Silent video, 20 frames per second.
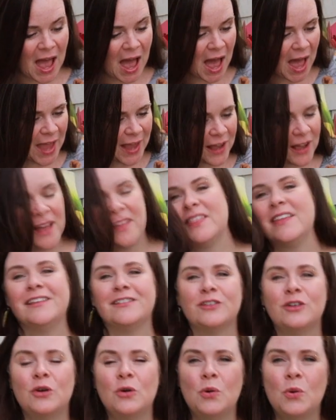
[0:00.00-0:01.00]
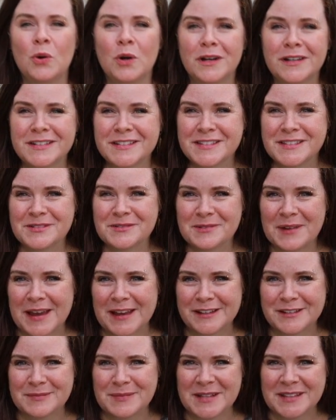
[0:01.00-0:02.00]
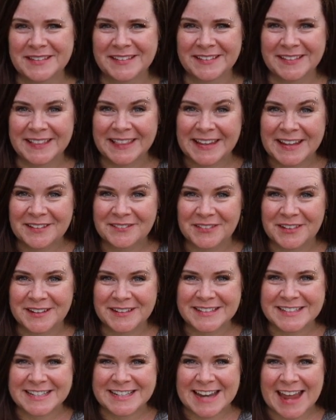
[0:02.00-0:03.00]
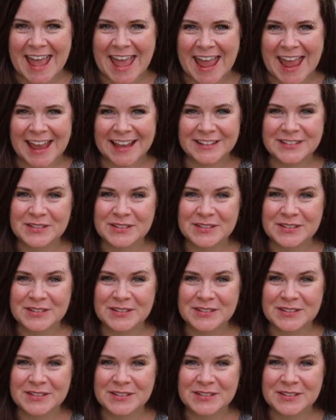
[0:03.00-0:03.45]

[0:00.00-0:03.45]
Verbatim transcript: I got these gorgeous arrangements delivered today